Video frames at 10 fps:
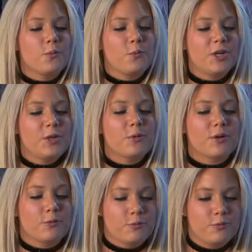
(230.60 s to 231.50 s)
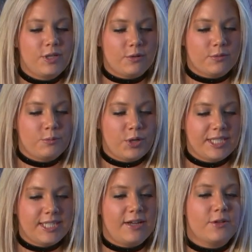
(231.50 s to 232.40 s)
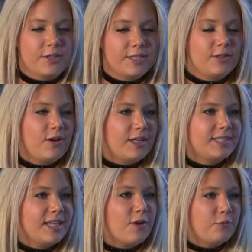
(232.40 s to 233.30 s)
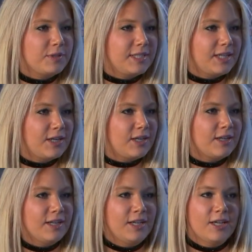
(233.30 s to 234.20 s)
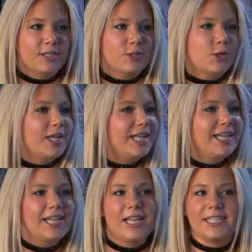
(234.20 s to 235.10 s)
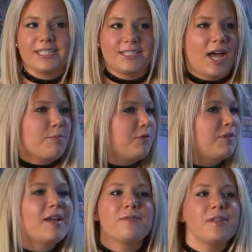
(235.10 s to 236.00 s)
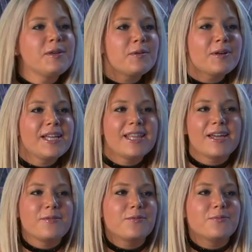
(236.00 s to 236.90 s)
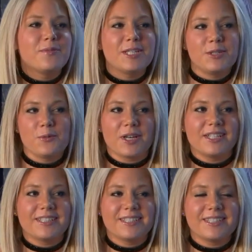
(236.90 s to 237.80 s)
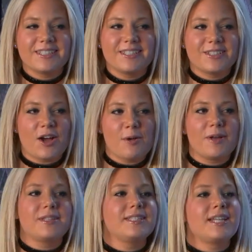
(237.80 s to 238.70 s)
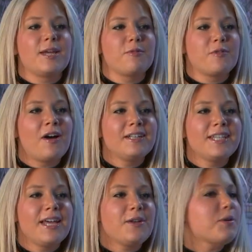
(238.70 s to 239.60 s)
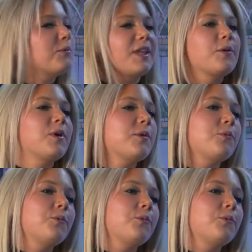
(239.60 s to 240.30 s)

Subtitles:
when you were, you know, putting together this song itself, was there a certain time of life that you were in that made you want to talk about this type of content, or like, where